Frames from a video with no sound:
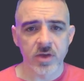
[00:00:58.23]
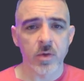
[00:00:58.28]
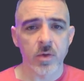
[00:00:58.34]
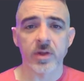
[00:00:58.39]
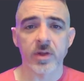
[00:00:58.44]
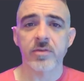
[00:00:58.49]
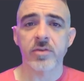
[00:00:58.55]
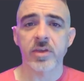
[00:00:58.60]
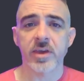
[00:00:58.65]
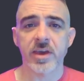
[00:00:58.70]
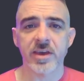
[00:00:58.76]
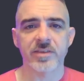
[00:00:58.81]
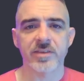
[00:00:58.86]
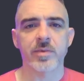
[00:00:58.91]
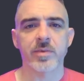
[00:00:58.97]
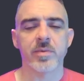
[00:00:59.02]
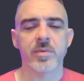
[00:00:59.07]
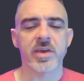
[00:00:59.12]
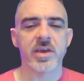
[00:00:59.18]
whatever the
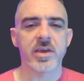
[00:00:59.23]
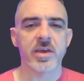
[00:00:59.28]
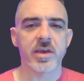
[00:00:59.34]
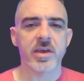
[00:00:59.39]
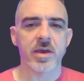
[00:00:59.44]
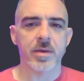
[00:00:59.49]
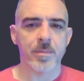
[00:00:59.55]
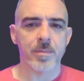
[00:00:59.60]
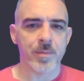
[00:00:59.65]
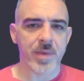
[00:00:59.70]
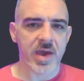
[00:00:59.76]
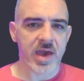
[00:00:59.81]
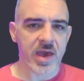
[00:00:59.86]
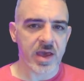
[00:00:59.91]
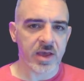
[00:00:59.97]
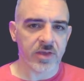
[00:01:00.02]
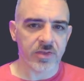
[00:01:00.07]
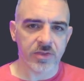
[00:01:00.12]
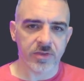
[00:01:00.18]
case may be,
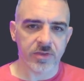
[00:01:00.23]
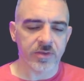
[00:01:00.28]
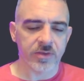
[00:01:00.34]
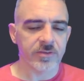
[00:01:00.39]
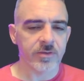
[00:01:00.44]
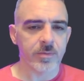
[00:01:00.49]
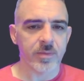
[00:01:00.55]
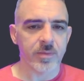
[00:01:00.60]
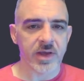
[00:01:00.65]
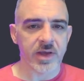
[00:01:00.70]
math, doesn't